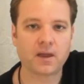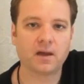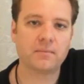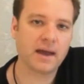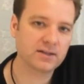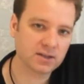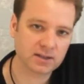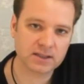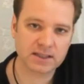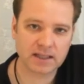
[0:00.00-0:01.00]

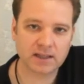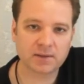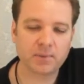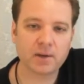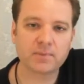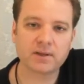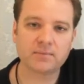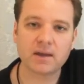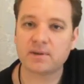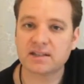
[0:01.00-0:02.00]
Imagining seeing the puppy
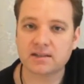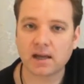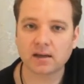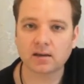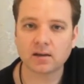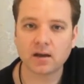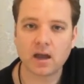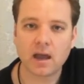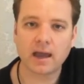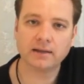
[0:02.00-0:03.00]
maybe sick
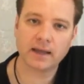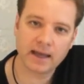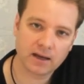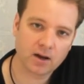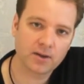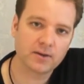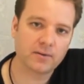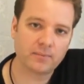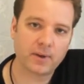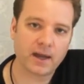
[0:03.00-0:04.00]
and laying on the
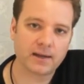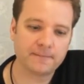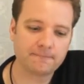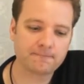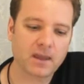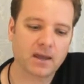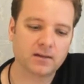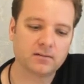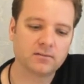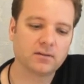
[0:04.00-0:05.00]
bed
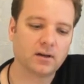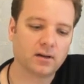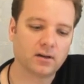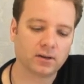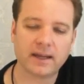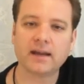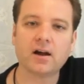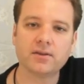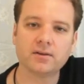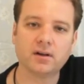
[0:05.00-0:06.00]
and or laying
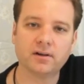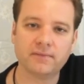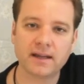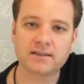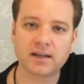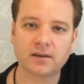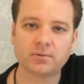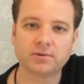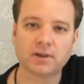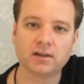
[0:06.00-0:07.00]
on the vet's
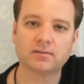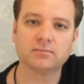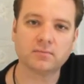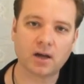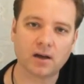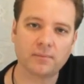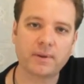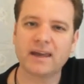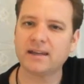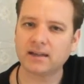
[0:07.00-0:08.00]
table and
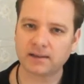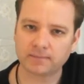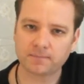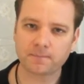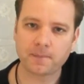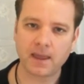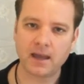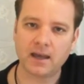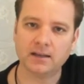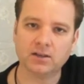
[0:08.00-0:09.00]
petting it
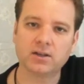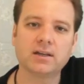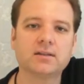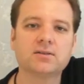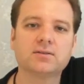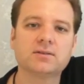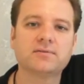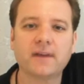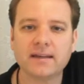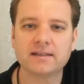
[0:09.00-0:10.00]
and looking into its
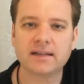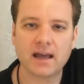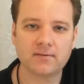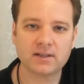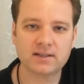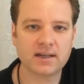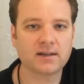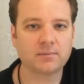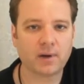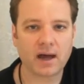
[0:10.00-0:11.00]
face and having to say
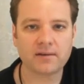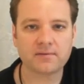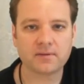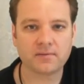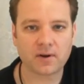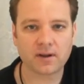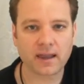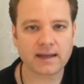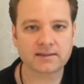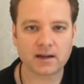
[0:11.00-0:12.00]
goodbye for the very
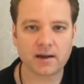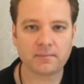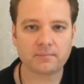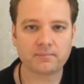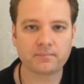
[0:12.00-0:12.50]
last time.